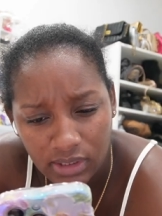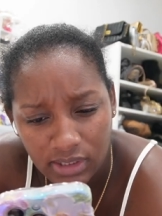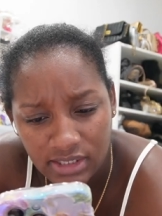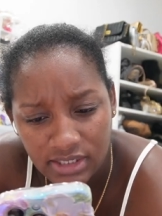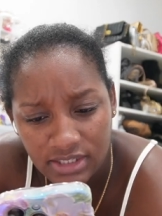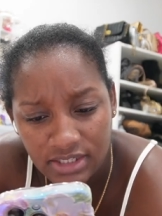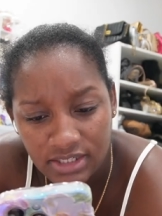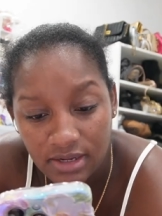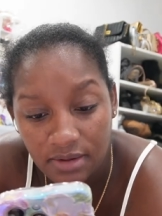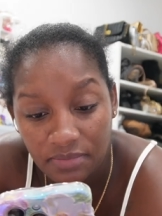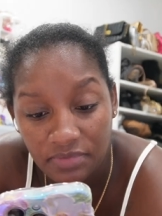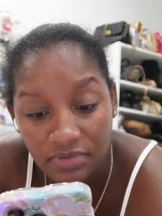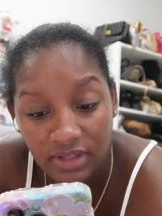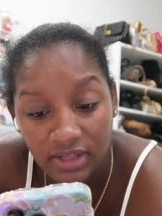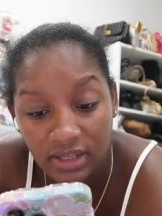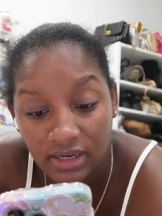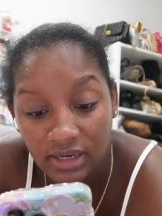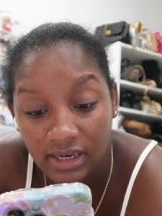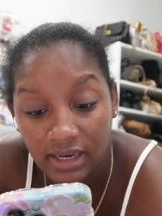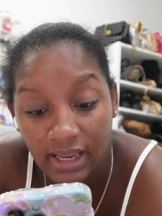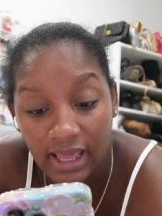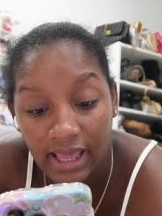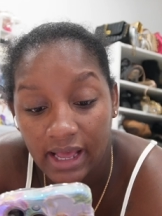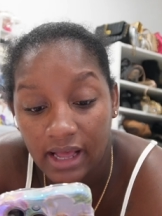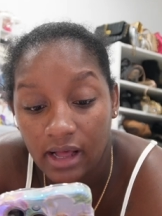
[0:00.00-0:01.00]
Something
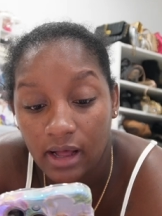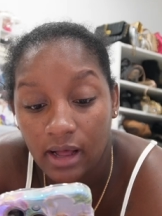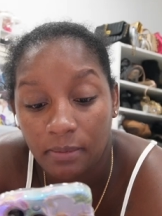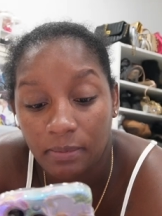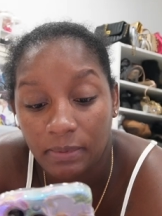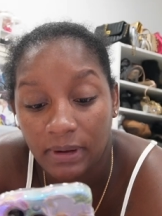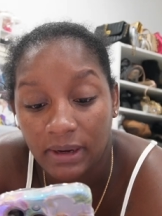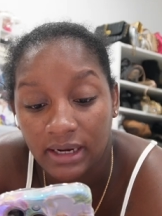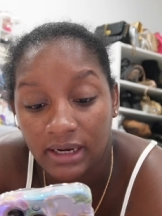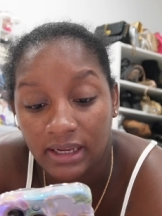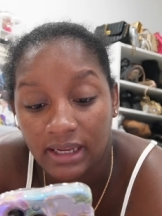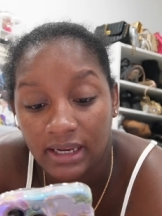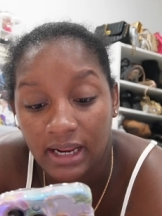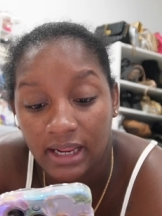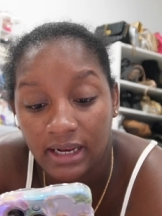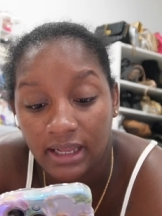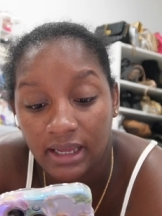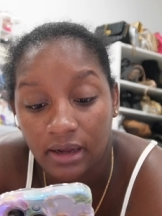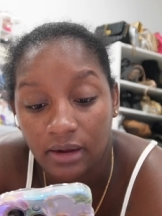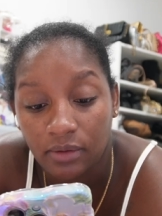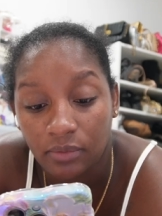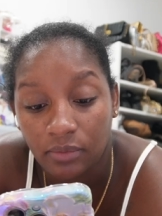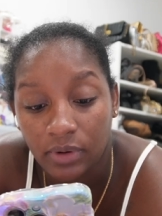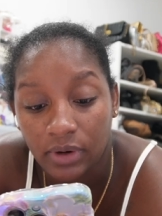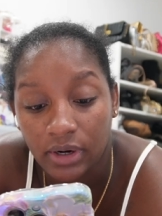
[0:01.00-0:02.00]
Lake up in
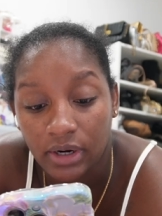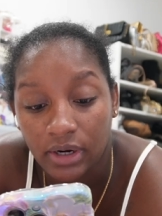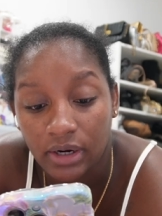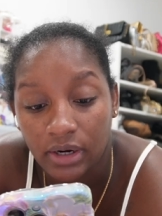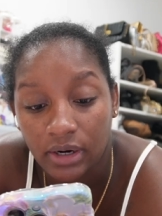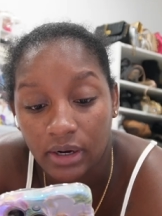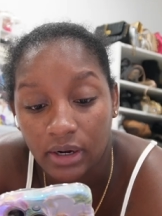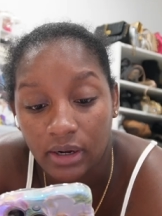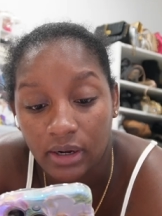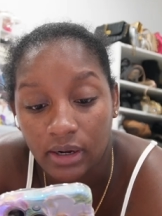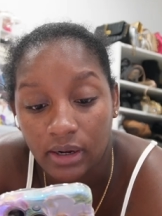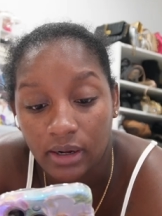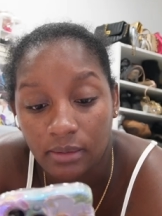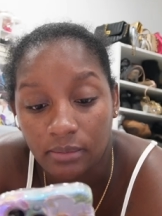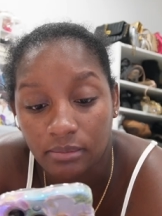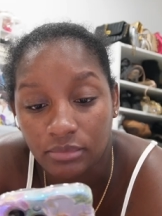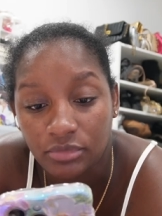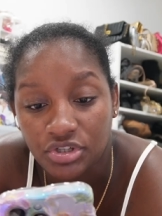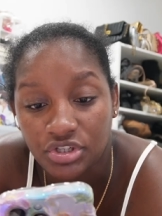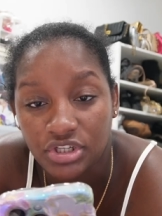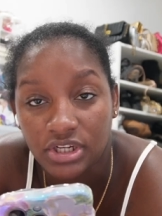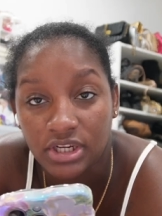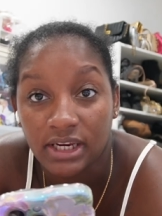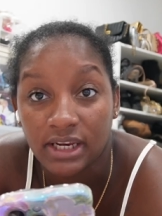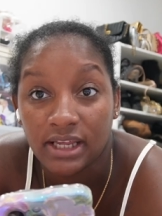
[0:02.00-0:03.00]
Connecticut where
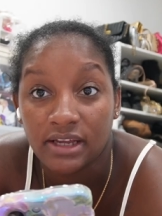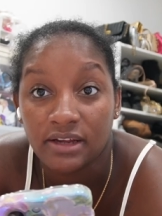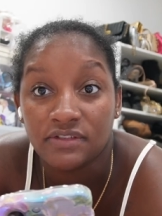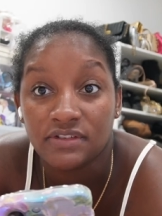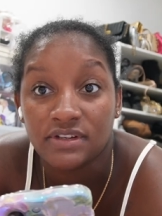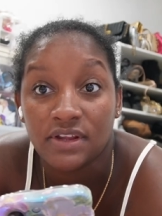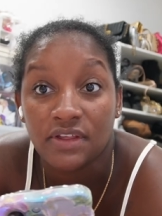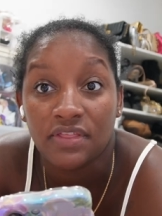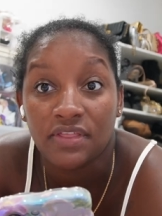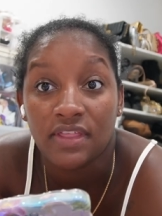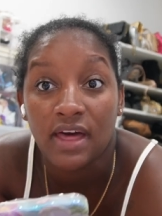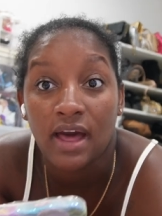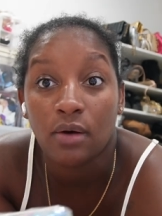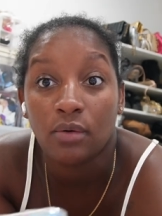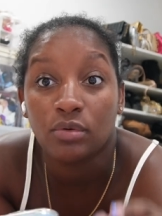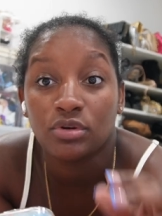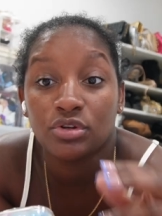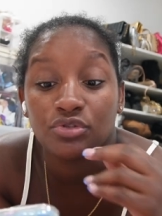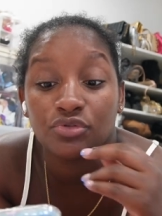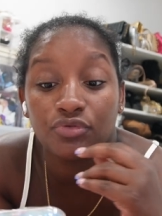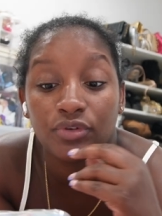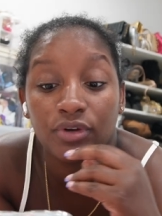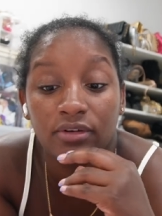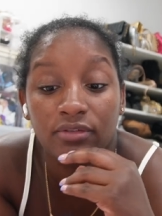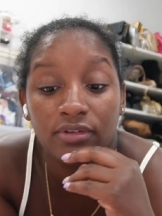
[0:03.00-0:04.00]
she lives. And that
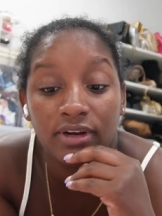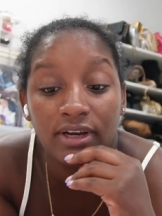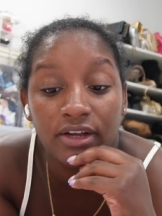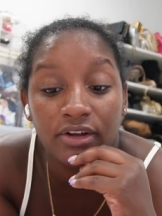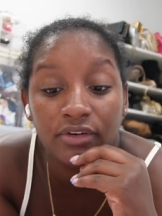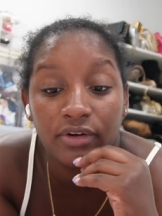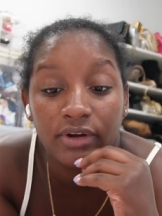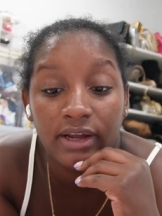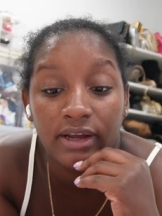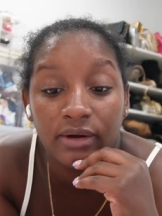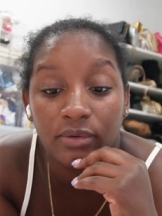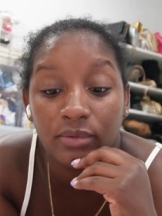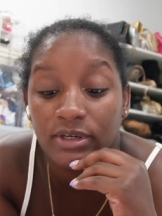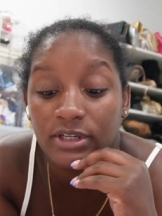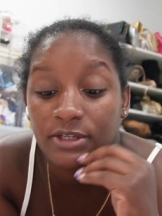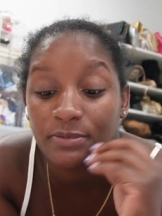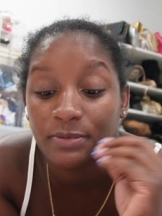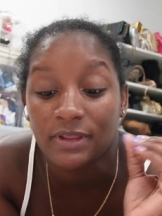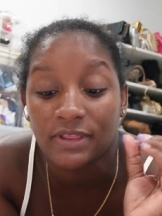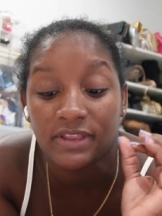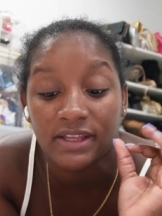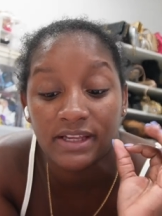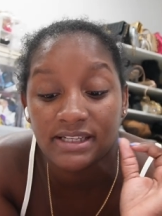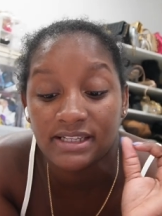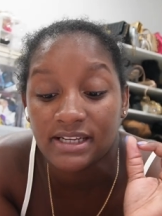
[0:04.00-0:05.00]
was really, really great. We
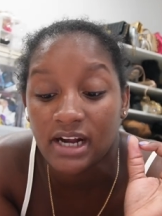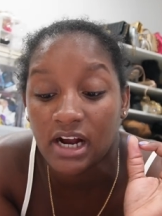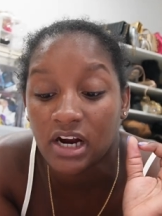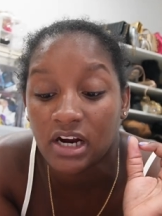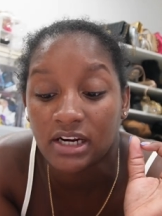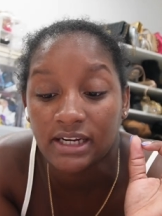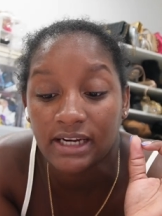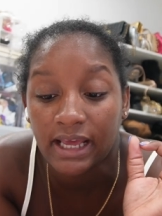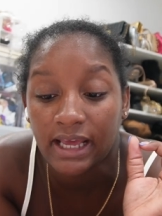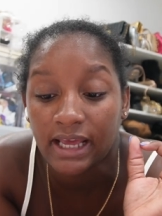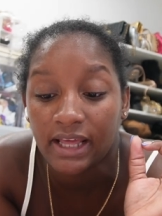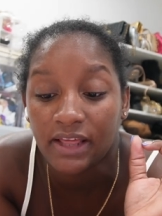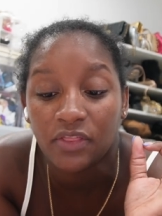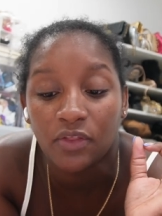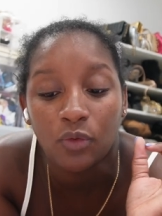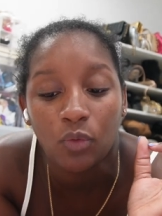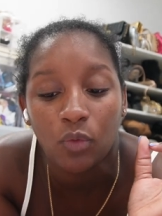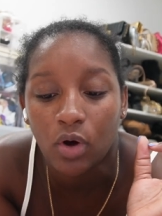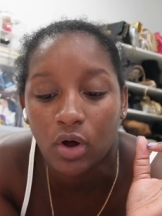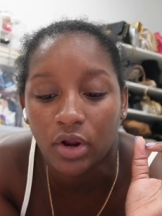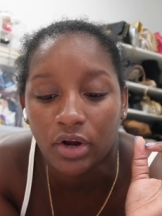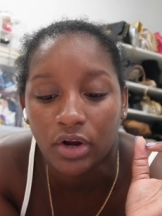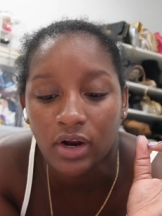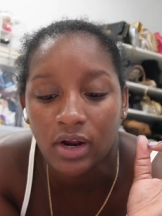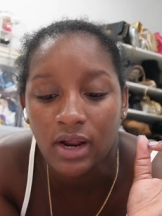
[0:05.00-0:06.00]
spent the entire day in the
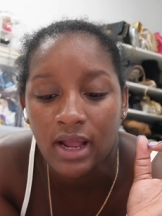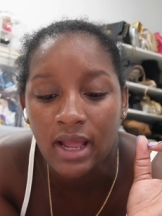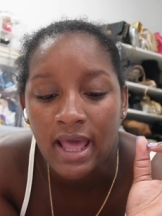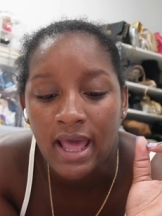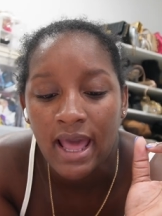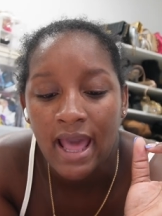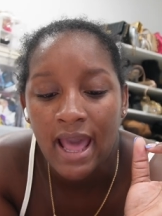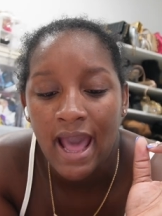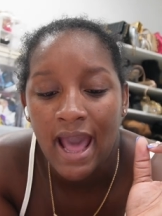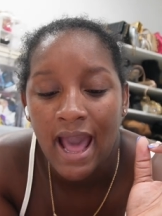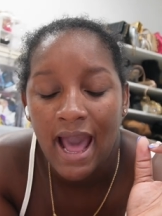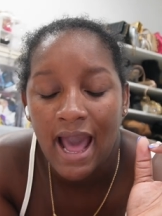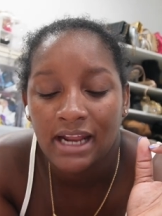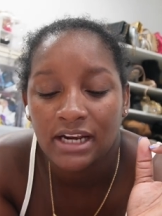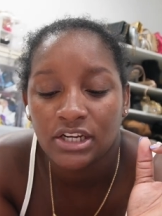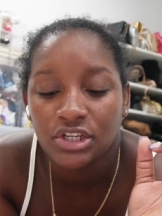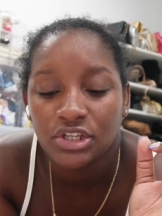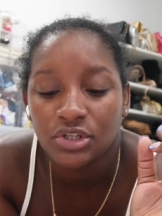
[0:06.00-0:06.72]
water. And